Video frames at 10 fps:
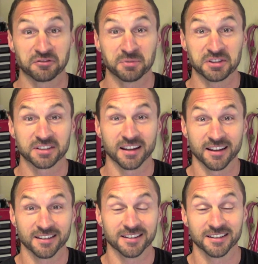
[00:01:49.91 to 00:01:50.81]
to be
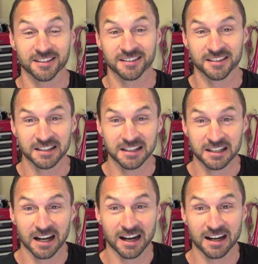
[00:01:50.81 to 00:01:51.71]
scanned in
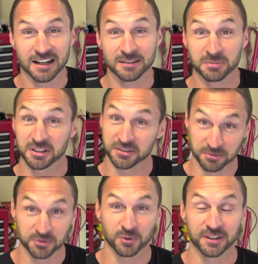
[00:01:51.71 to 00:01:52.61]
because it
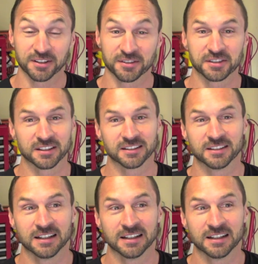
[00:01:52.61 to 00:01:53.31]
was 20 years ago.